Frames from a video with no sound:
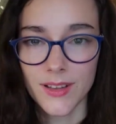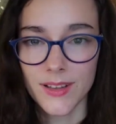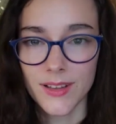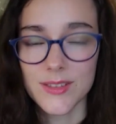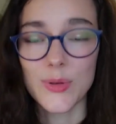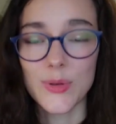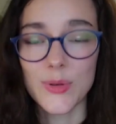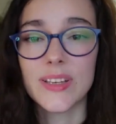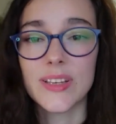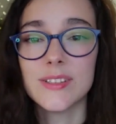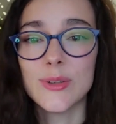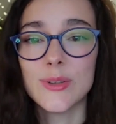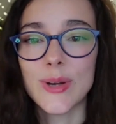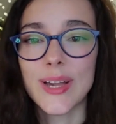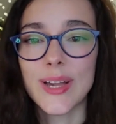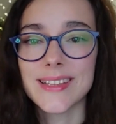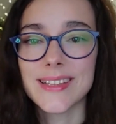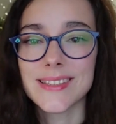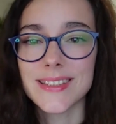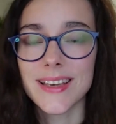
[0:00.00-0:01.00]
So here you
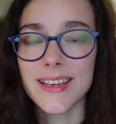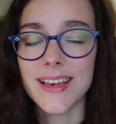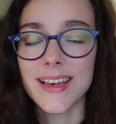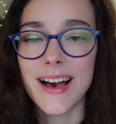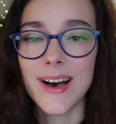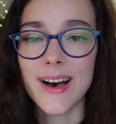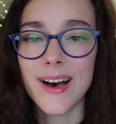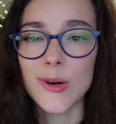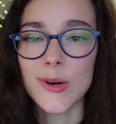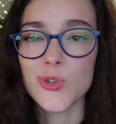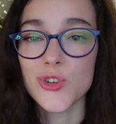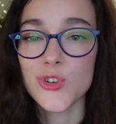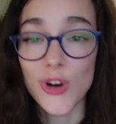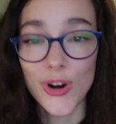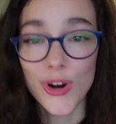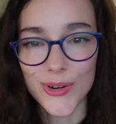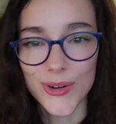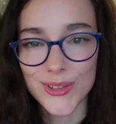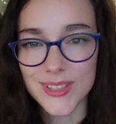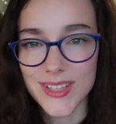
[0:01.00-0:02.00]
can see how
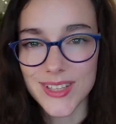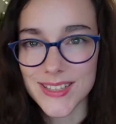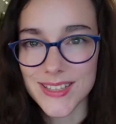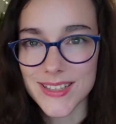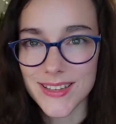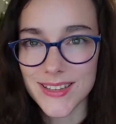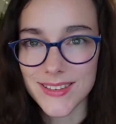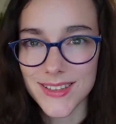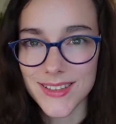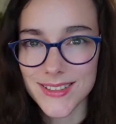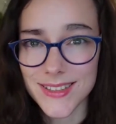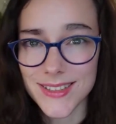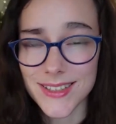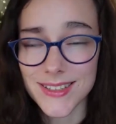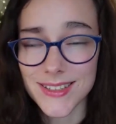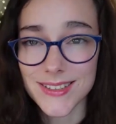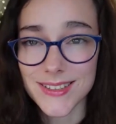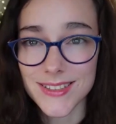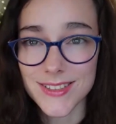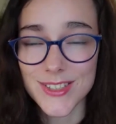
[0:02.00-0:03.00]
short the sentence
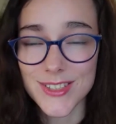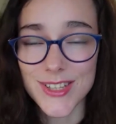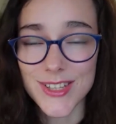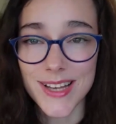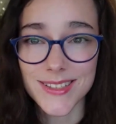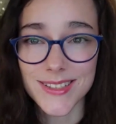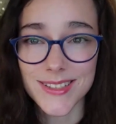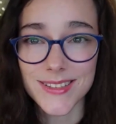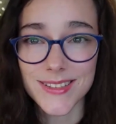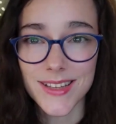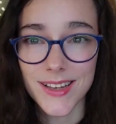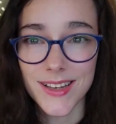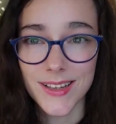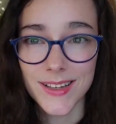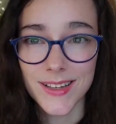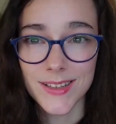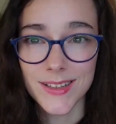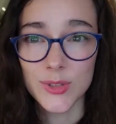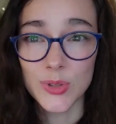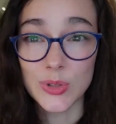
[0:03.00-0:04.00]
is just
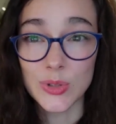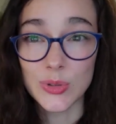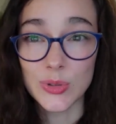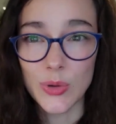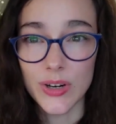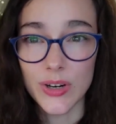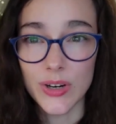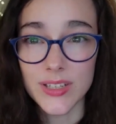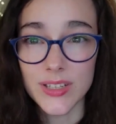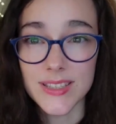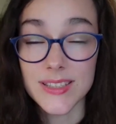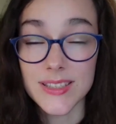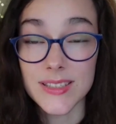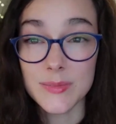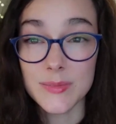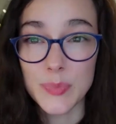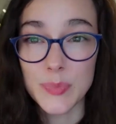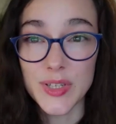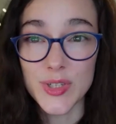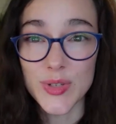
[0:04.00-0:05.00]
2 words.
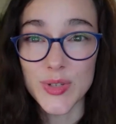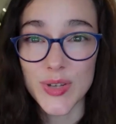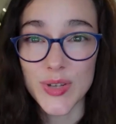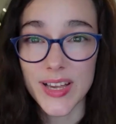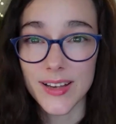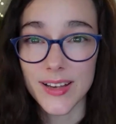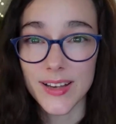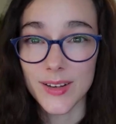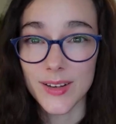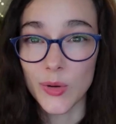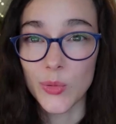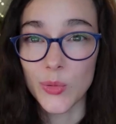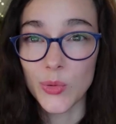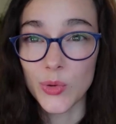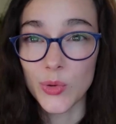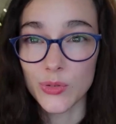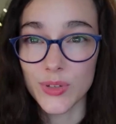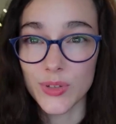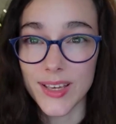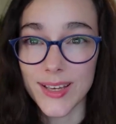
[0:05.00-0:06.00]
Piszę
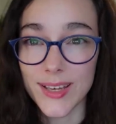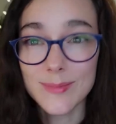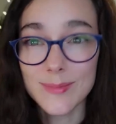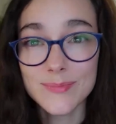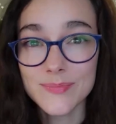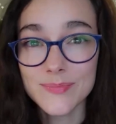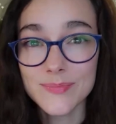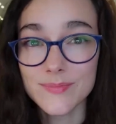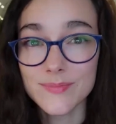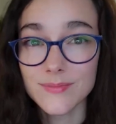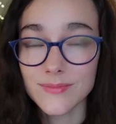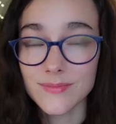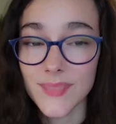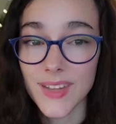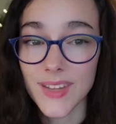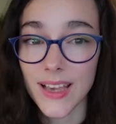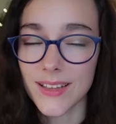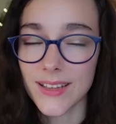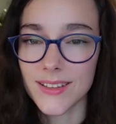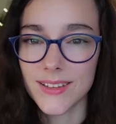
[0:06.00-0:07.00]
ołówkiem.
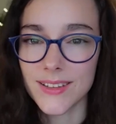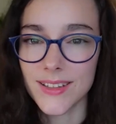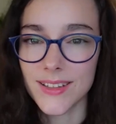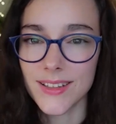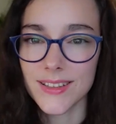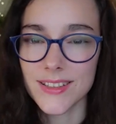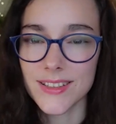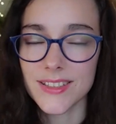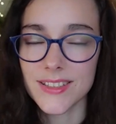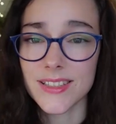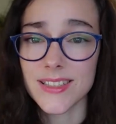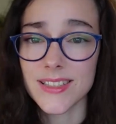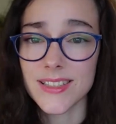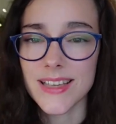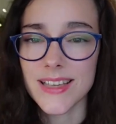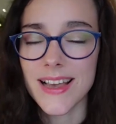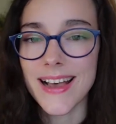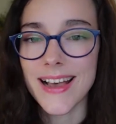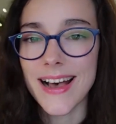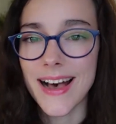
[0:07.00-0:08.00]
And in English it is
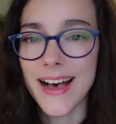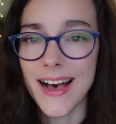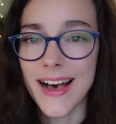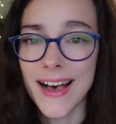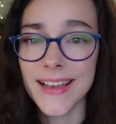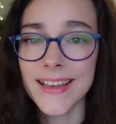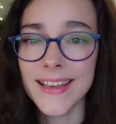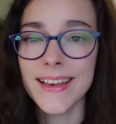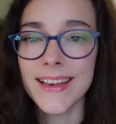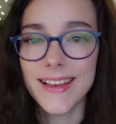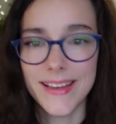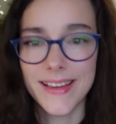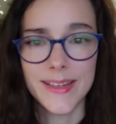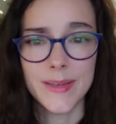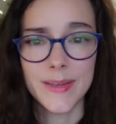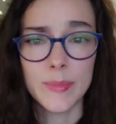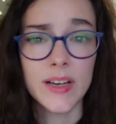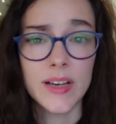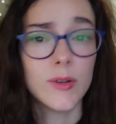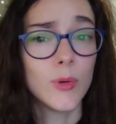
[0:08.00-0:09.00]
I
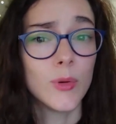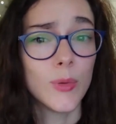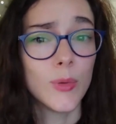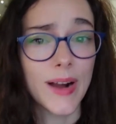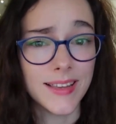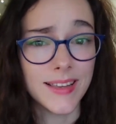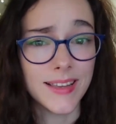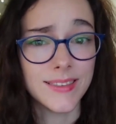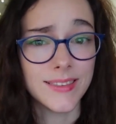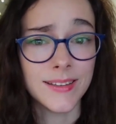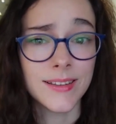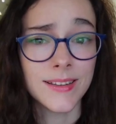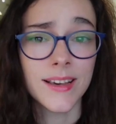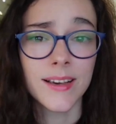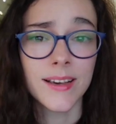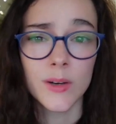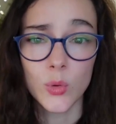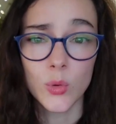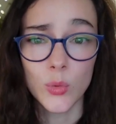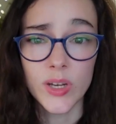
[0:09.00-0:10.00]
am writing
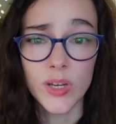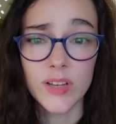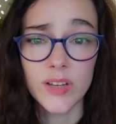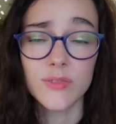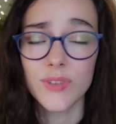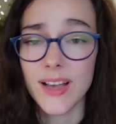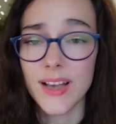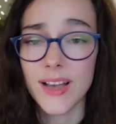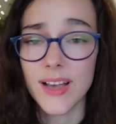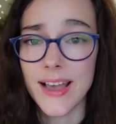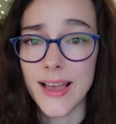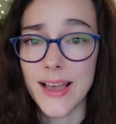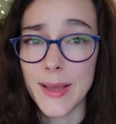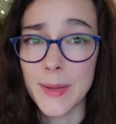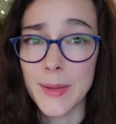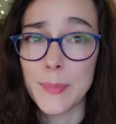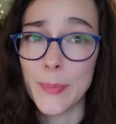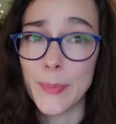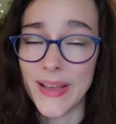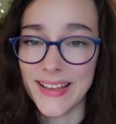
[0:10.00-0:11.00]
with a
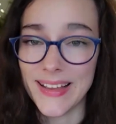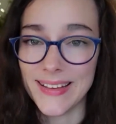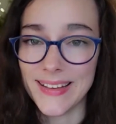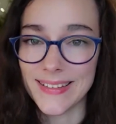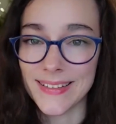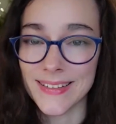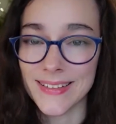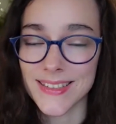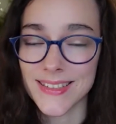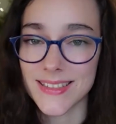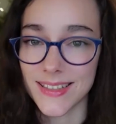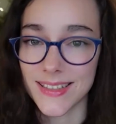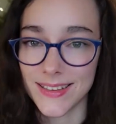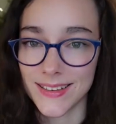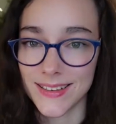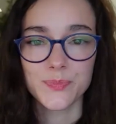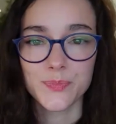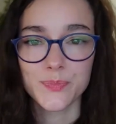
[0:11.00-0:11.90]
pencil.